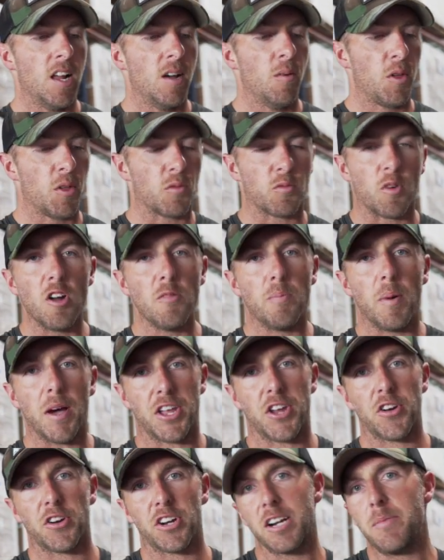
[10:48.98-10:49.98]
with a road
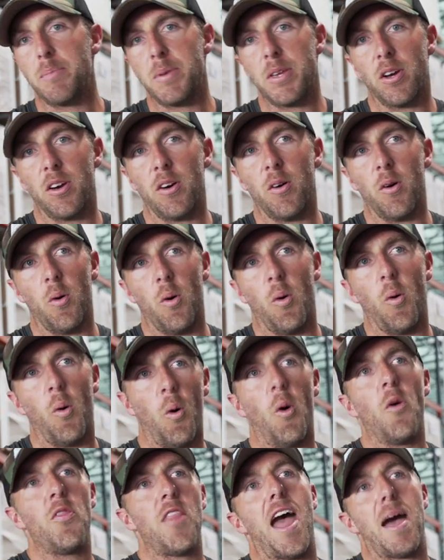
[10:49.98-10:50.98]
bike, you're gonna be
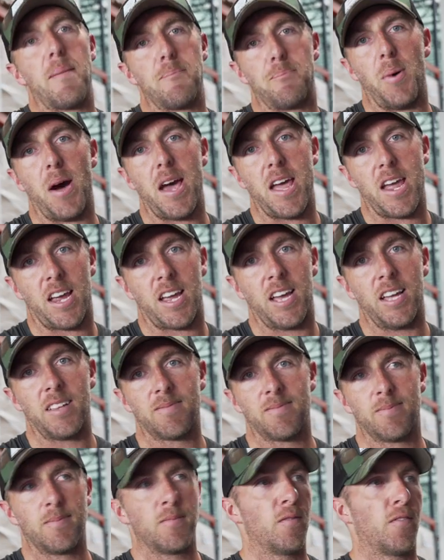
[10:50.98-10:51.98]
on that bike
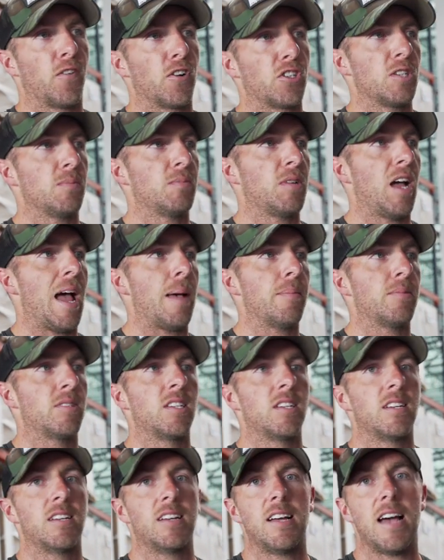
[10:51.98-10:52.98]
for
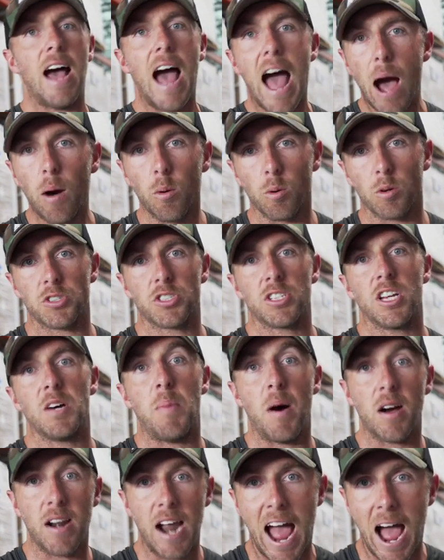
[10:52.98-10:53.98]
sometimes hours
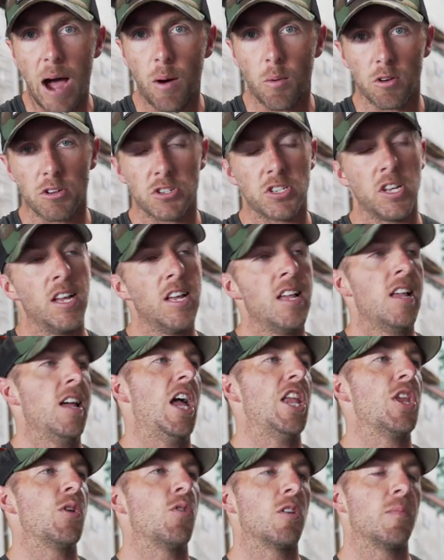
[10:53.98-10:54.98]
upon hours,
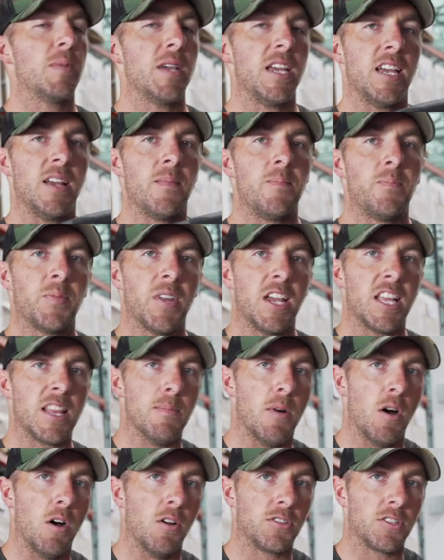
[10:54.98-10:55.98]
and you wanna be in
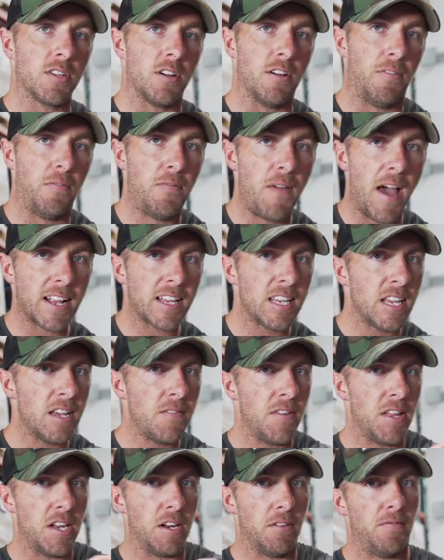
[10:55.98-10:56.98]
the most
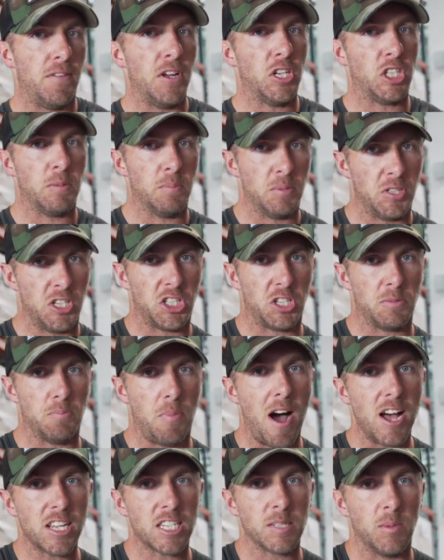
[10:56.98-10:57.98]
effective and efficient position
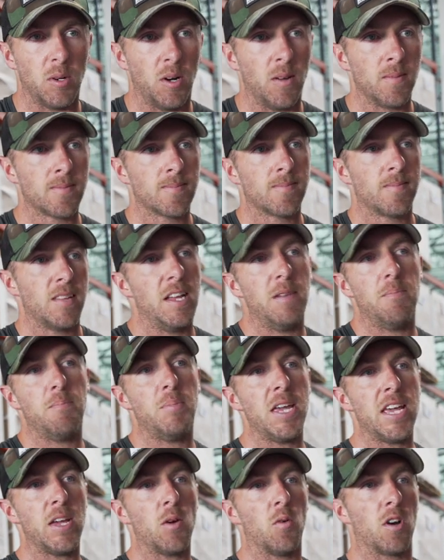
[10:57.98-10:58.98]
possible. And
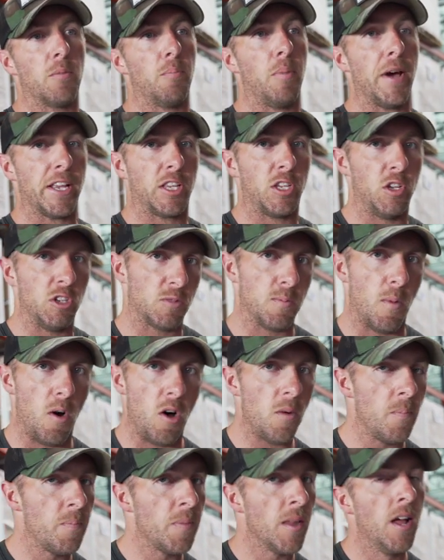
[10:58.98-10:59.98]
being on a bike too
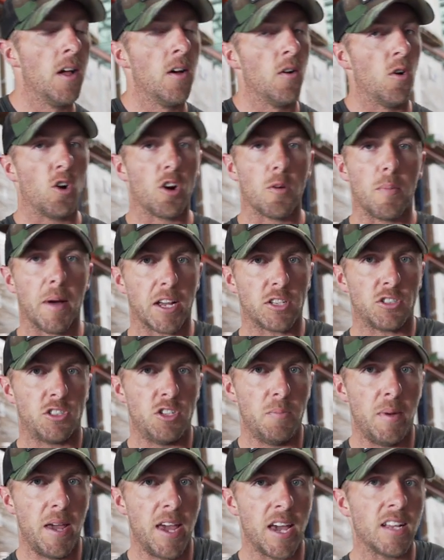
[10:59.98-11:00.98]
small or a bike
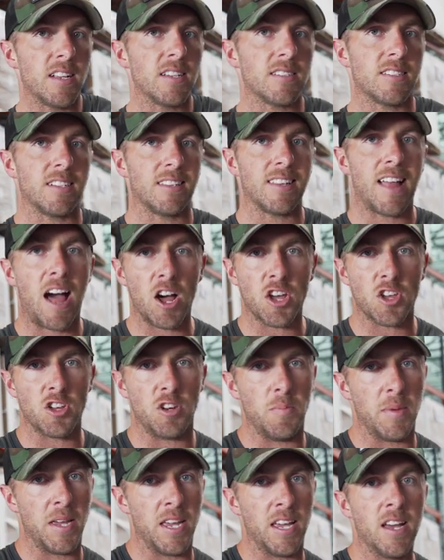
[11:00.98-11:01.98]
too big doesn't allow you
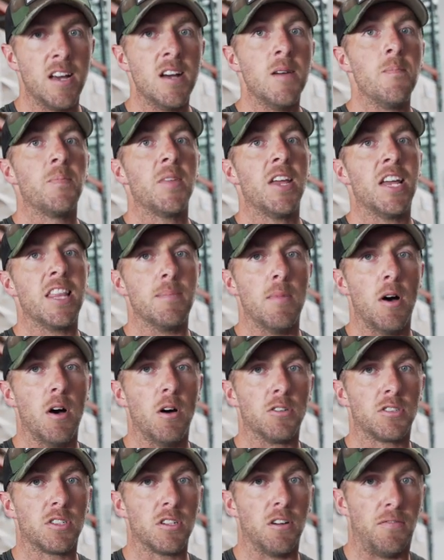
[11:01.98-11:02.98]
to be in the
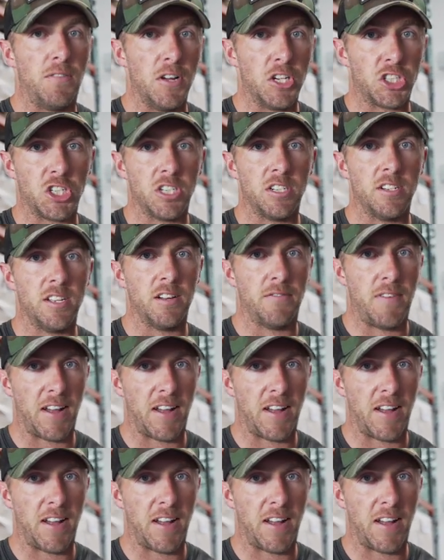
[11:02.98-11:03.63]
most efficient and